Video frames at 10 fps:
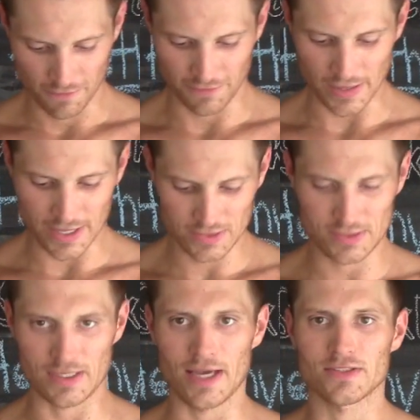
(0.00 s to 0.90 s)
flex,
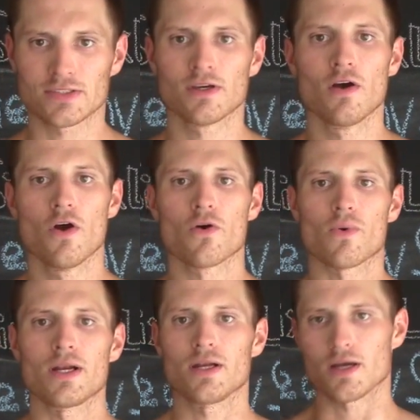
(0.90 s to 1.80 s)
tense,
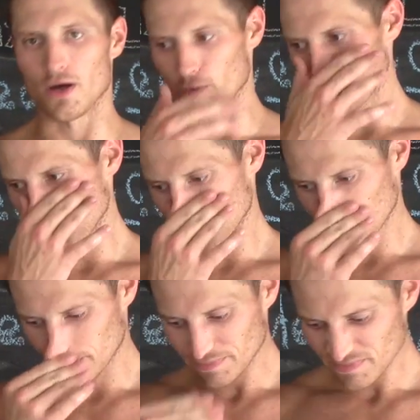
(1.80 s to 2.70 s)
ready to go.
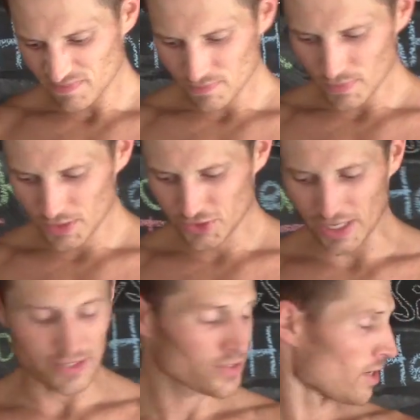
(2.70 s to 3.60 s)
So
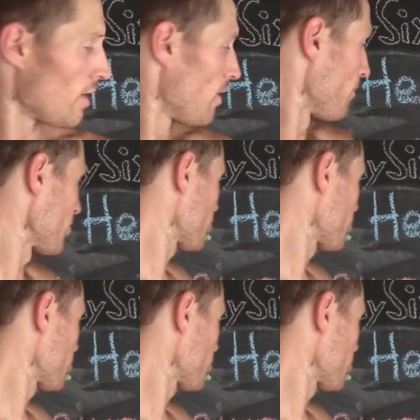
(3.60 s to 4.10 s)
guys, make